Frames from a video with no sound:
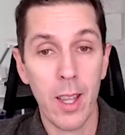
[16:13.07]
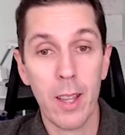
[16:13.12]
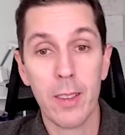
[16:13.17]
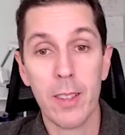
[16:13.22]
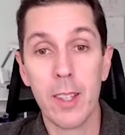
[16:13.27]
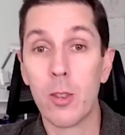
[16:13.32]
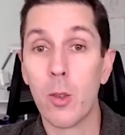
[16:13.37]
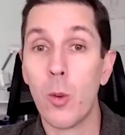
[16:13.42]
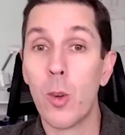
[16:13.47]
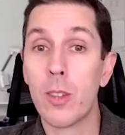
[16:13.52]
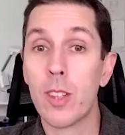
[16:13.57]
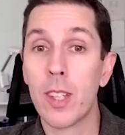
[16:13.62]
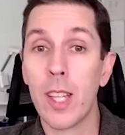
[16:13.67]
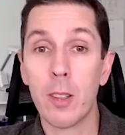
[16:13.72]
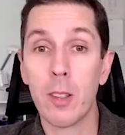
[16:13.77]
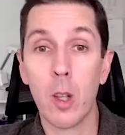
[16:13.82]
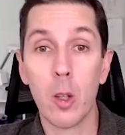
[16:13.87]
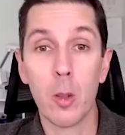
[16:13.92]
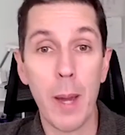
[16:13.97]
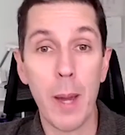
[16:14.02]
This once again
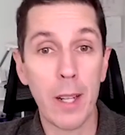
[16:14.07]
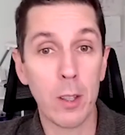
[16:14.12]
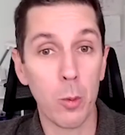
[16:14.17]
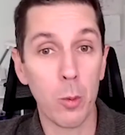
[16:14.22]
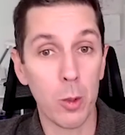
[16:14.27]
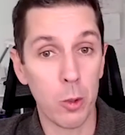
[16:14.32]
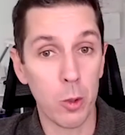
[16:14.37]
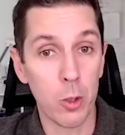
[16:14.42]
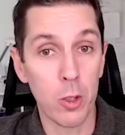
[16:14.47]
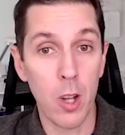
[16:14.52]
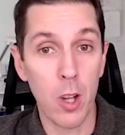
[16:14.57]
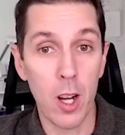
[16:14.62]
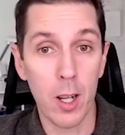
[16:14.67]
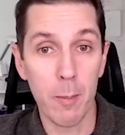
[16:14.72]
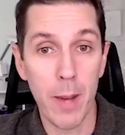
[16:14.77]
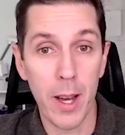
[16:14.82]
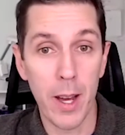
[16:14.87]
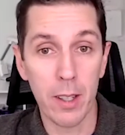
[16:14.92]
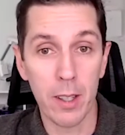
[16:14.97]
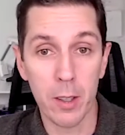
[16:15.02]
goes back to what you're talking
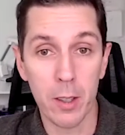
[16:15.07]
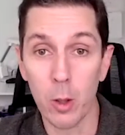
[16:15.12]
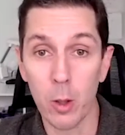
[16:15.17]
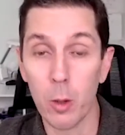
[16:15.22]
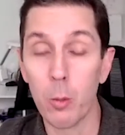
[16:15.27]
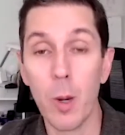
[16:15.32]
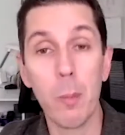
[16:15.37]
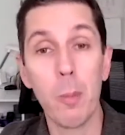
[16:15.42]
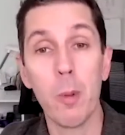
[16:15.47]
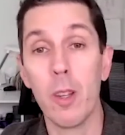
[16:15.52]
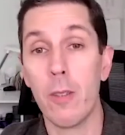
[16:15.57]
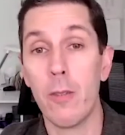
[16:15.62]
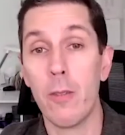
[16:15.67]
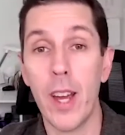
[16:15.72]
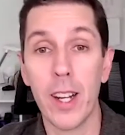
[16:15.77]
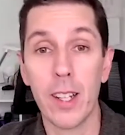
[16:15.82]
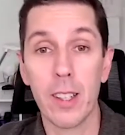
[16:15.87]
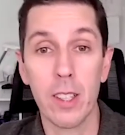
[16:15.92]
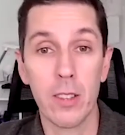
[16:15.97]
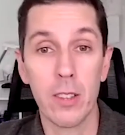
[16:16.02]
about, you know, the ripple
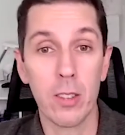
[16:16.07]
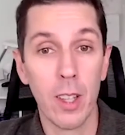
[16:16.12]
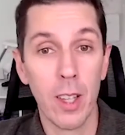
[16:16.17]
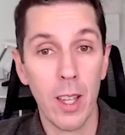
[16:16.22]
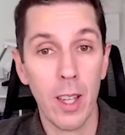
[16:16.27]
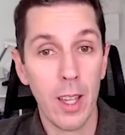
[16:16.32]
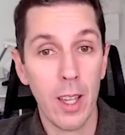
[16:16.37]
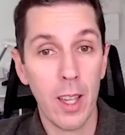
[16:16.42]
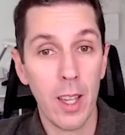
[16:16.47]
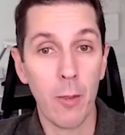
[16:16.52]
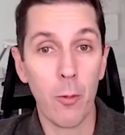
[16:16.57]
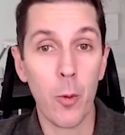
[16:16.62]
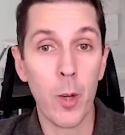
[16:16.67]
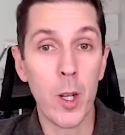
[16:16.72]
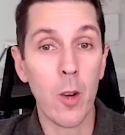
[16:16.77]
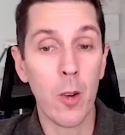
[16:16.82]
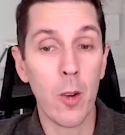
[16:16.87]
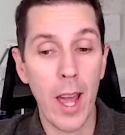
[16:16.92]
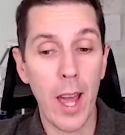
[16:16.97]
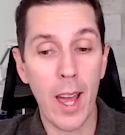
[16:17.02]
effect is if we
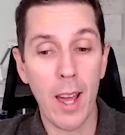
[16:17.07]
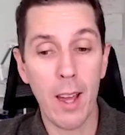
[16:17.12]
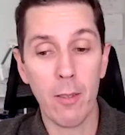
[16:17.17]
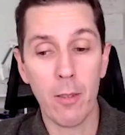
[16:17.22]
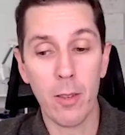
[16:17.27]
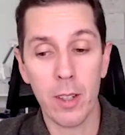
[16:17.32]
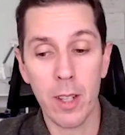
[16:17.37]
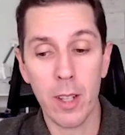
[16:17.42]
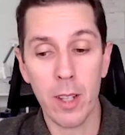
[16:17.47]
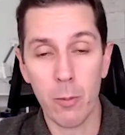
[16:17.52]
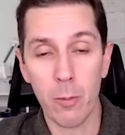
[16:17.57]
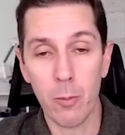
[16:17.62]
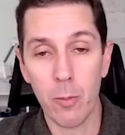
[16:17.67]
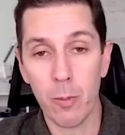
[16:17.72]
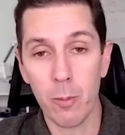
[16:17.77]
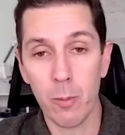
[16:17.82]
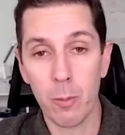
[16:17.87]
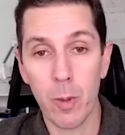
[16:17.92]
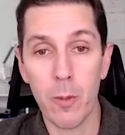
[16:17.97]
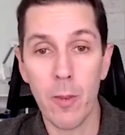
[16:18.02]
don't have enough
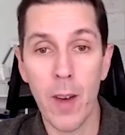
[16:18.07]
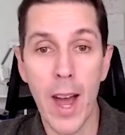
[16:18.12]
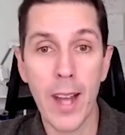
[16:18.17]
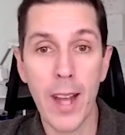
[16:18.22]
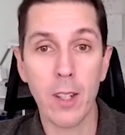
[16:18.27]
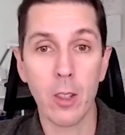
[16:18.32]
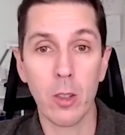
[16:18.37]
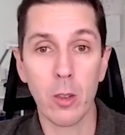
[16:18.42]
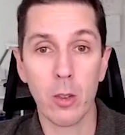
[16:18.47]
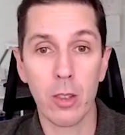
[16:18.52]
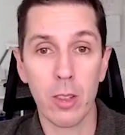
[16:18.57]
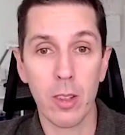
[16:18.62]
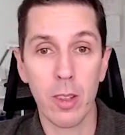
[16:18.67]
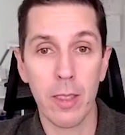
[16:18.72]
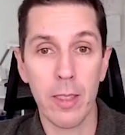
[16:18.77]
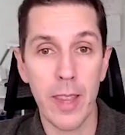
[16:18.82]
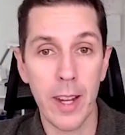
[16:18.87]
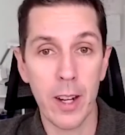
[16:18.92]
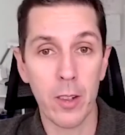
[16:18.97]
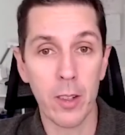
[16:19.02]
providers
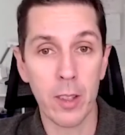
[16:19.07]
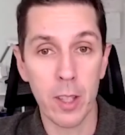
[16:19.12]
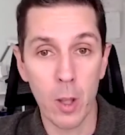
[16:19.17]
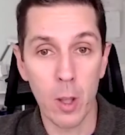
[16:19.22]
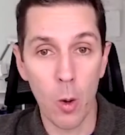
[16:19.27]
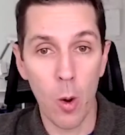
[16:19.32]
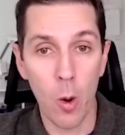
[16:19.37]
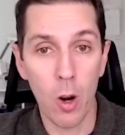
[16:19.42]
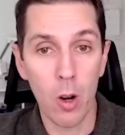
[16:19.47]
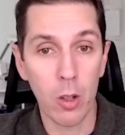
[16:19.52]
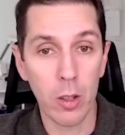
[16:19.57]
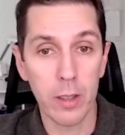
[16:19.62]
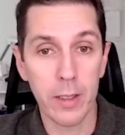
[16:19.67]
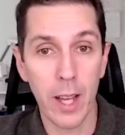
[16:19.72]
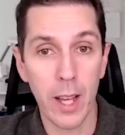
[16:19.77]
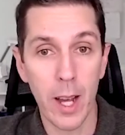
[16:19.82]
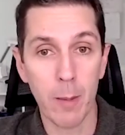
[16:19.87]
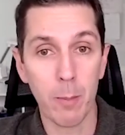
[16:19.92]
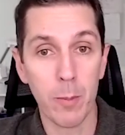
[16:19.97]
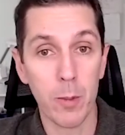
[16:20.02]
there in the OR all the
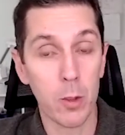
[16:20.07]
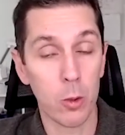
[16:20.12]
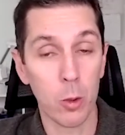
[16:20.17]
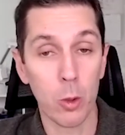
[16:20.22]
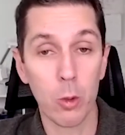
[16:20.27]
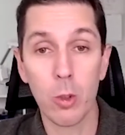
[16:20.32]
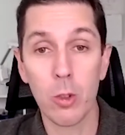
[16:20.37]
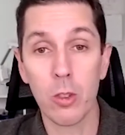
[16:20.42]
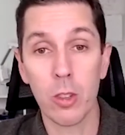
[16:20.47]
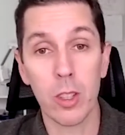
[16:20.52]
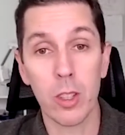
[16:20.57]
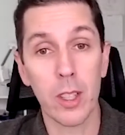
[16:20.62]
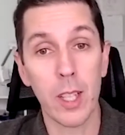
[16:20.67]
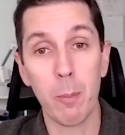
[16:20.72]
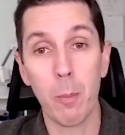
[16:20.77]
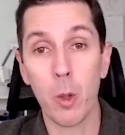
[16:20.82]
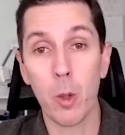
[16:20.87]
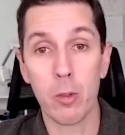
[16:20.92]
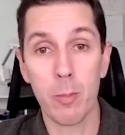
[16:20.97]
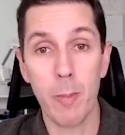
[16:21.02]
time, surgeries are going to
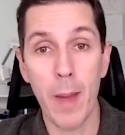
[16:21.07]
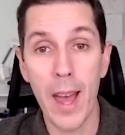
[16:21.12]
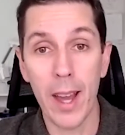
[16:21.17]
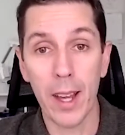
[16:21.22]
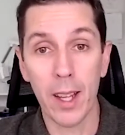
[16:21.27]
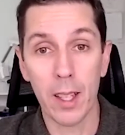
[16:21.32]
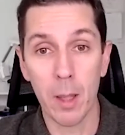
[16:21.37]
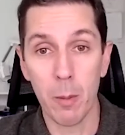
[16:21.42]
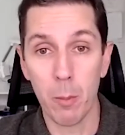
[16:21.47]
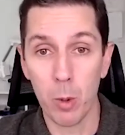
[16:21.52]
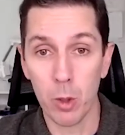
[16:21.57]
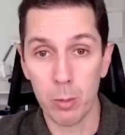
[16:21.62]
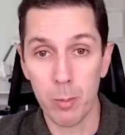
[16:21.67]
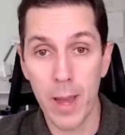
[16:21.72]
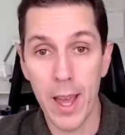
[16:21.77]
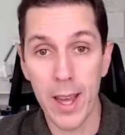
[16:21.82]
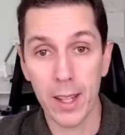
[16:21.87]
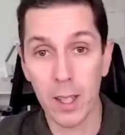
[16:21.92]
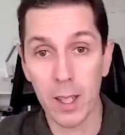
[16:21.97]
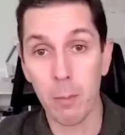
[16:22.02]
get pushed back and pushed
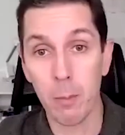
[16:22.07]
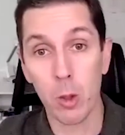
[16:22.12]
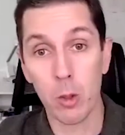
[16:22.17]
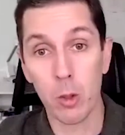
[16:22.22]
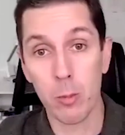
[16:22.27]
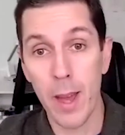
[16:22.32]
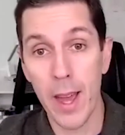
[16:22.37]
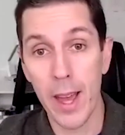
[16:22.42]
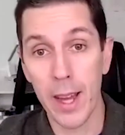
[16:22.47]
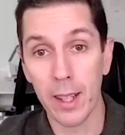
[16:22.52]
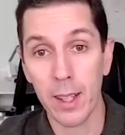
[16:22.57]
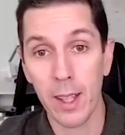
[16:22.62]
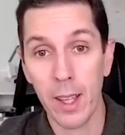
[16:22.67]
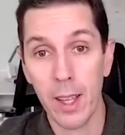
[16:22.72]
back and pushed back.